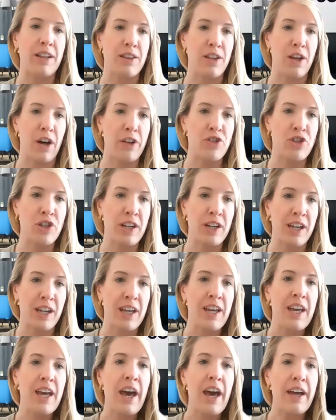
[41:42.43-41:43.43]
that logic.
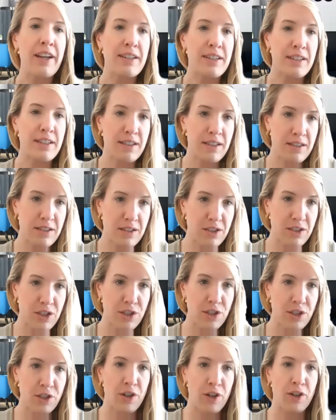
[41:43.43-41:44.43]
And
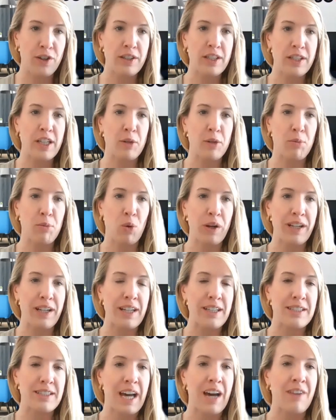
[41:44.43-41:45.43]
to your earlier point,
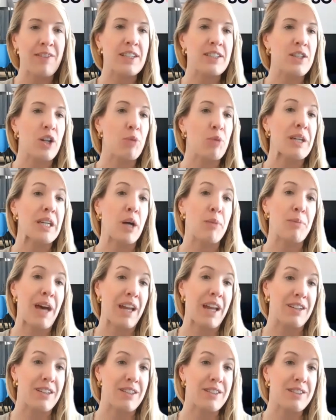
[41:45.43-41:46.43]
it's having us all become
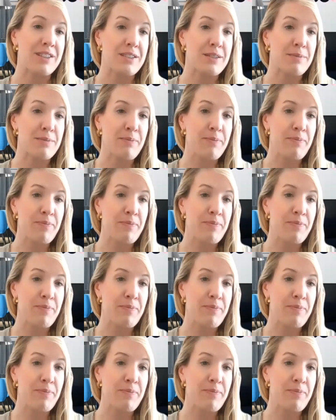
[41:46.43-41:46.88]
editors.